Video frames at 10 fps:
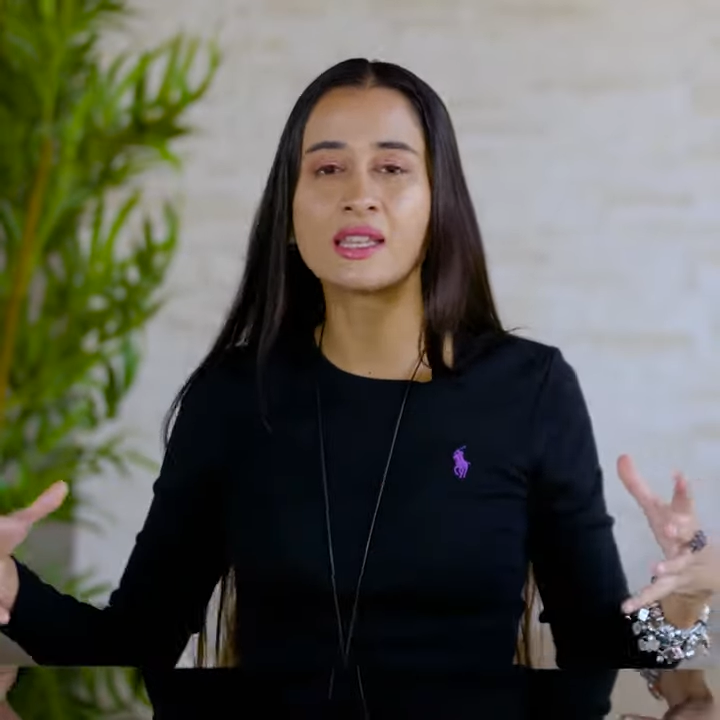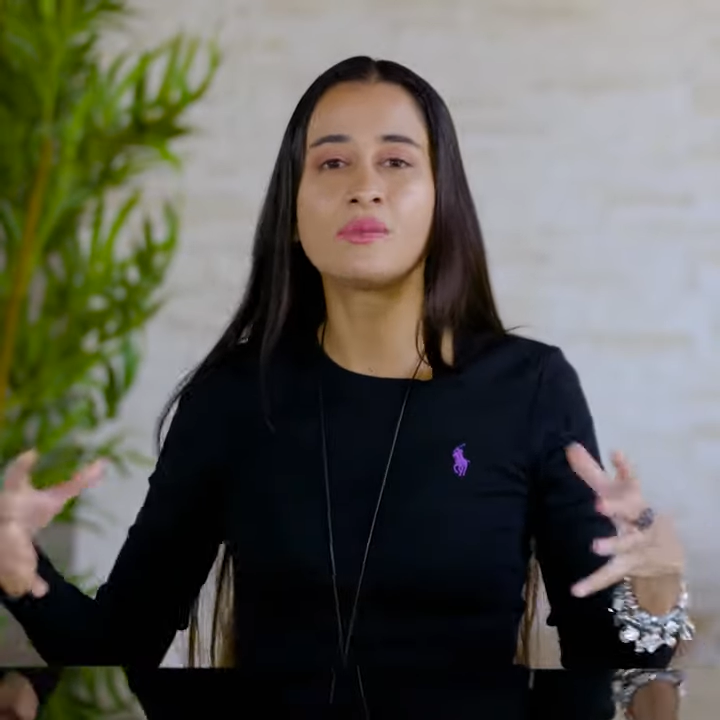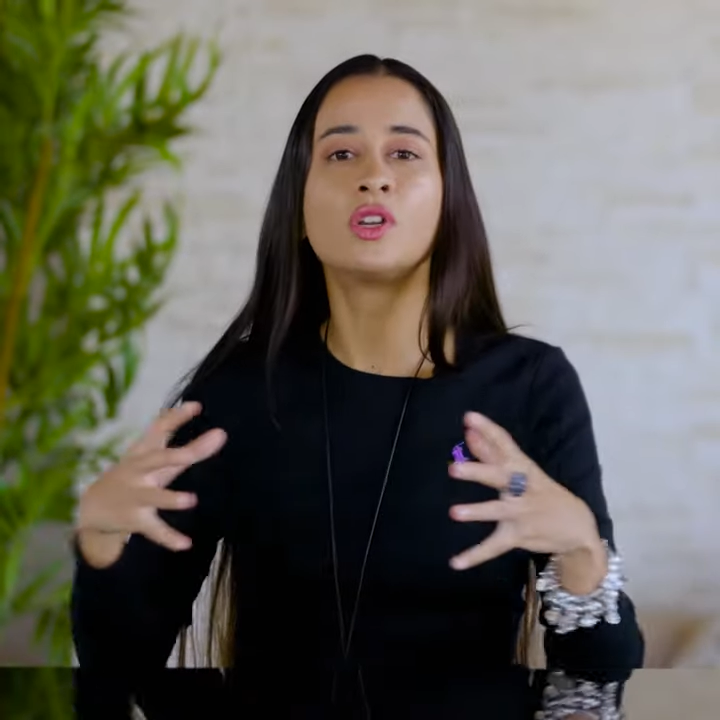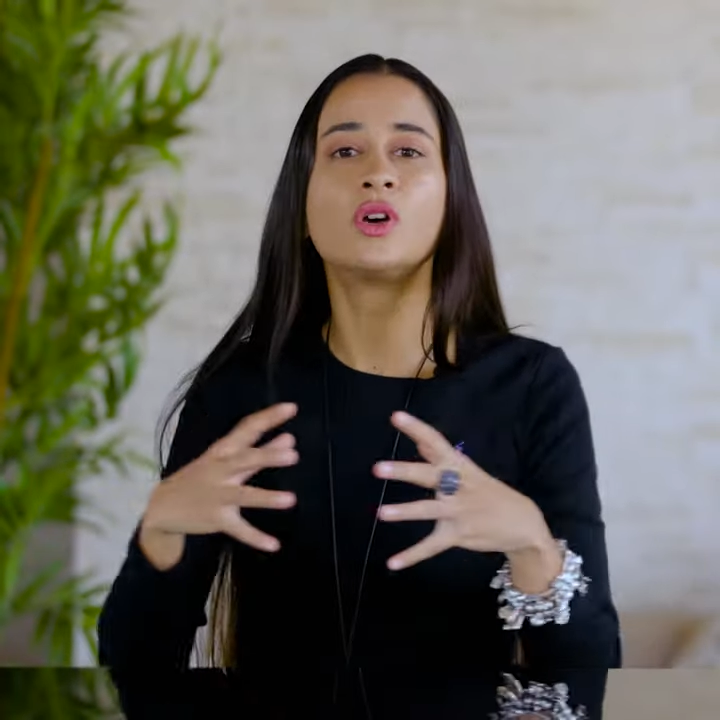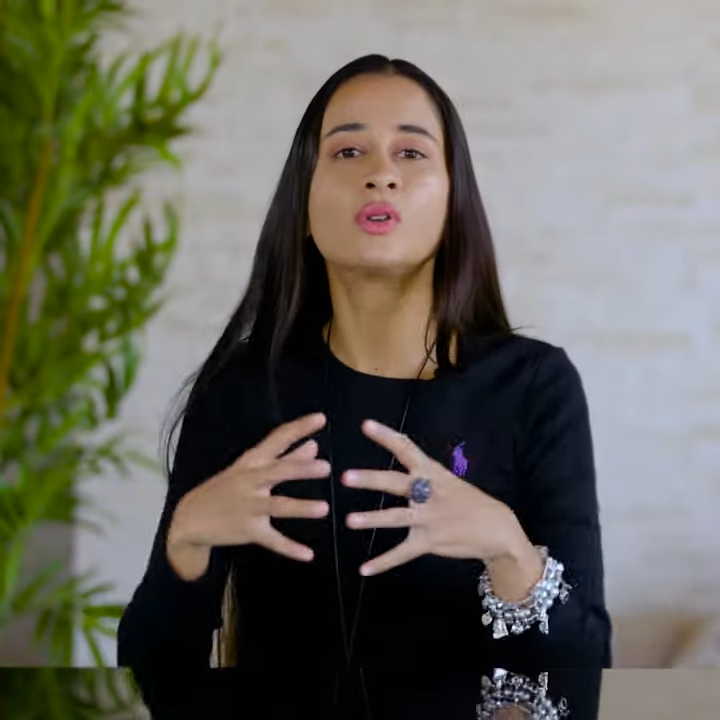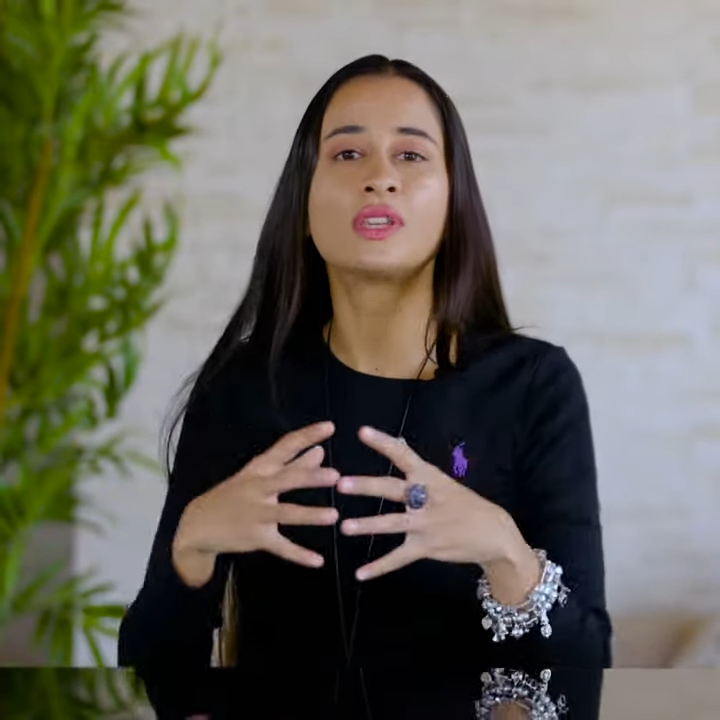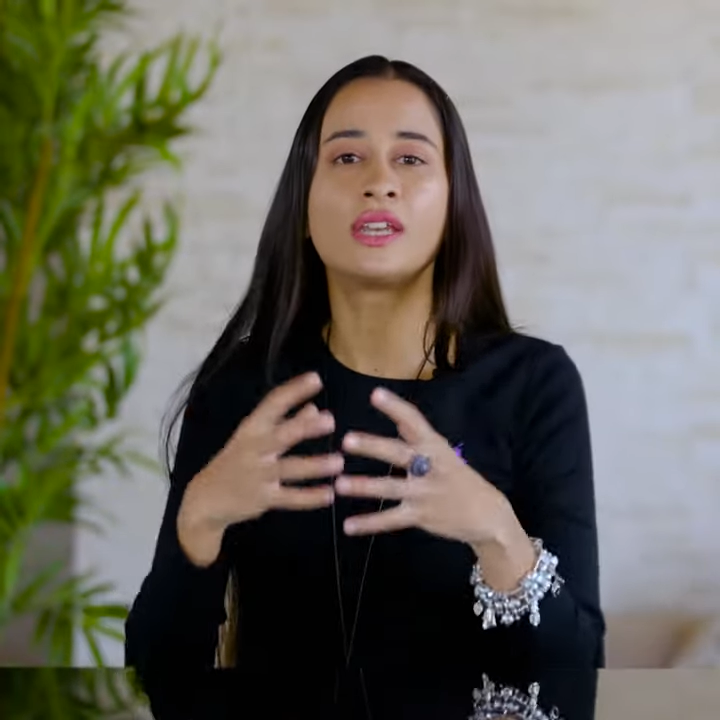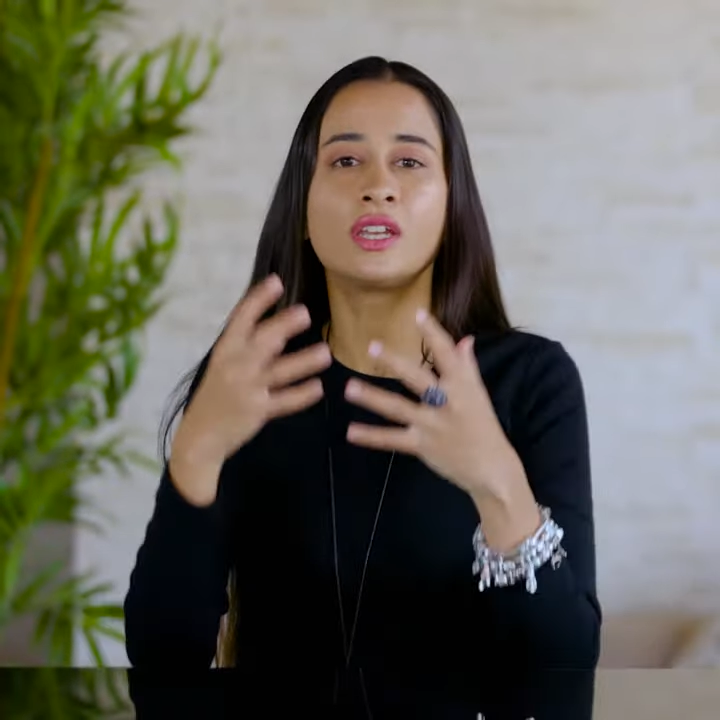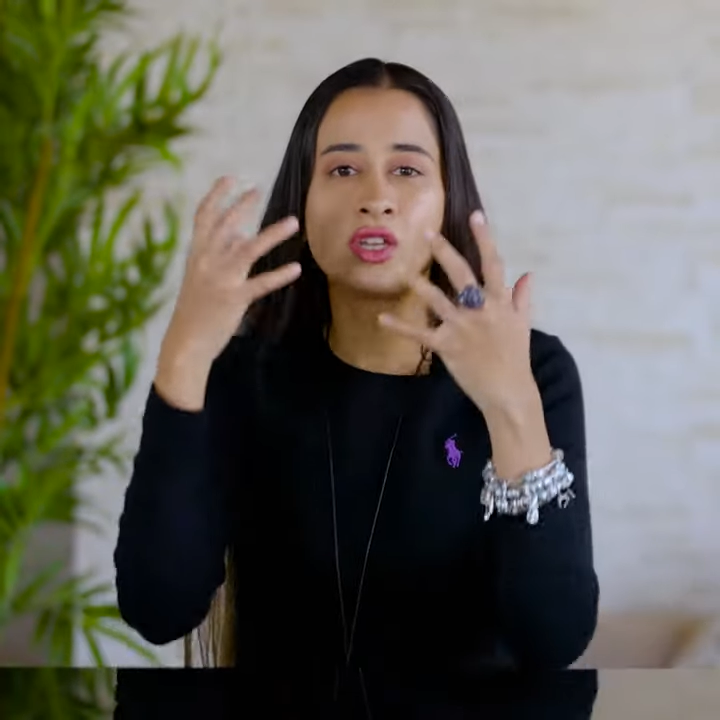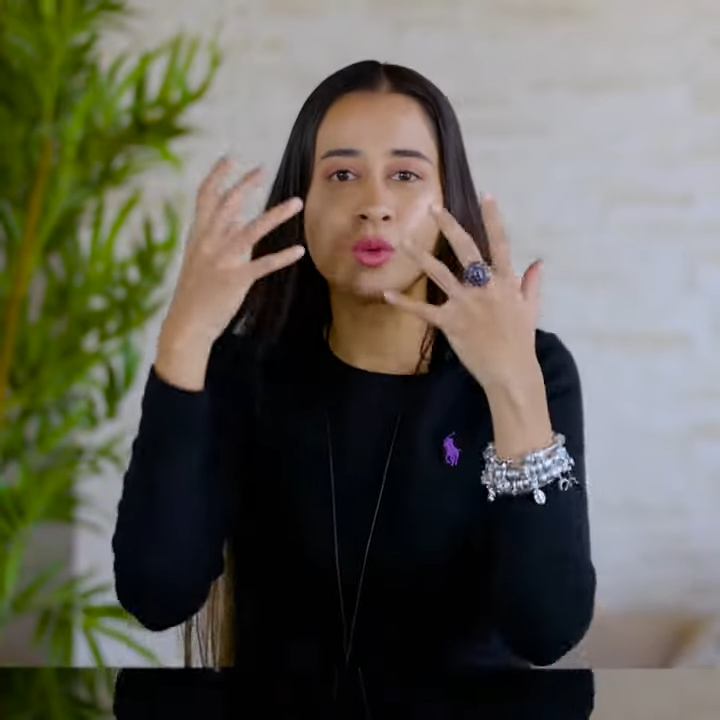them know
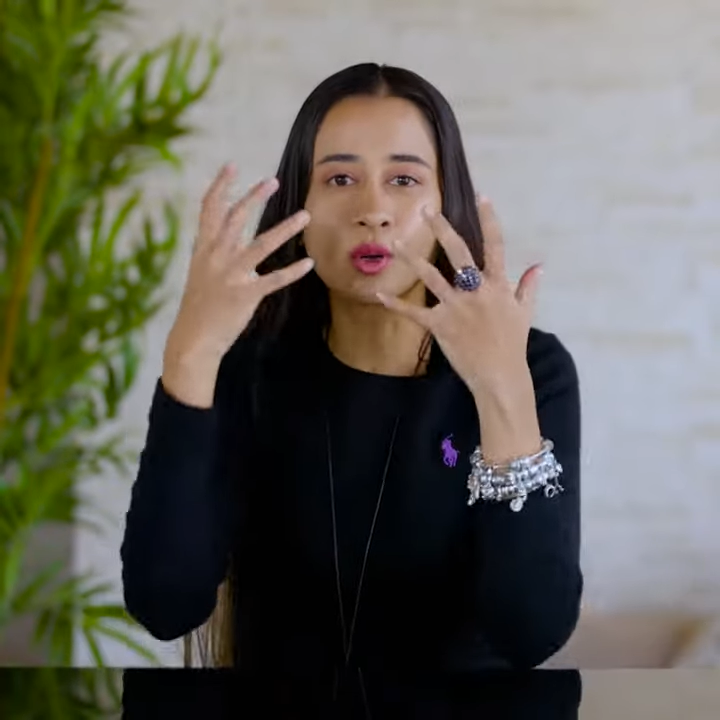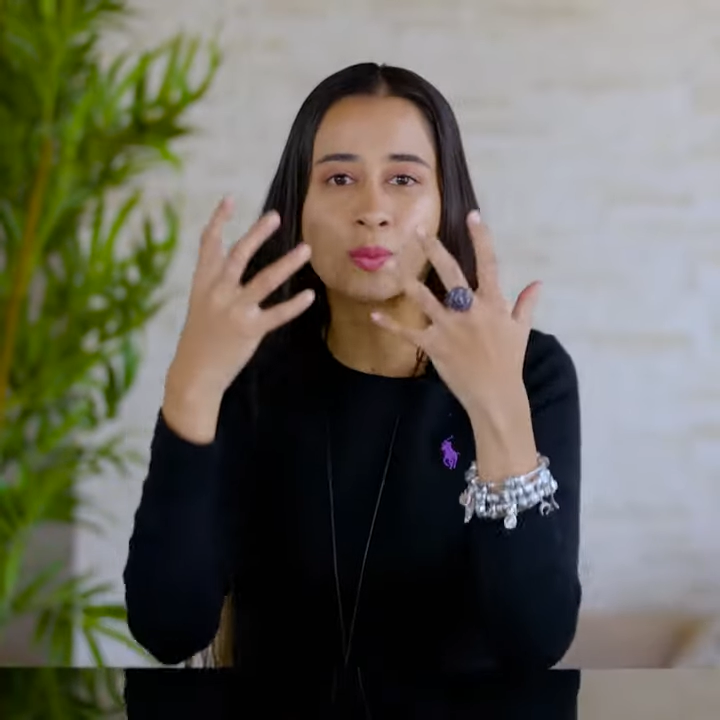that you are